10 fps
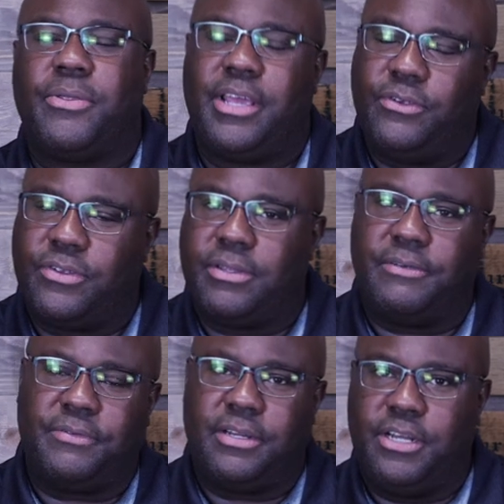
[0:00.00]
They use a
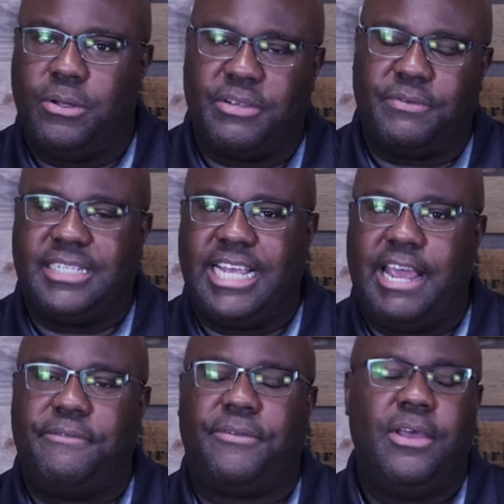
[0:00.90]
different, you know, different
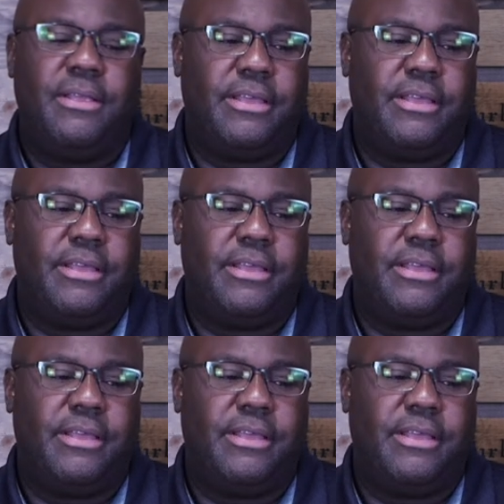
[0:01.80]
staves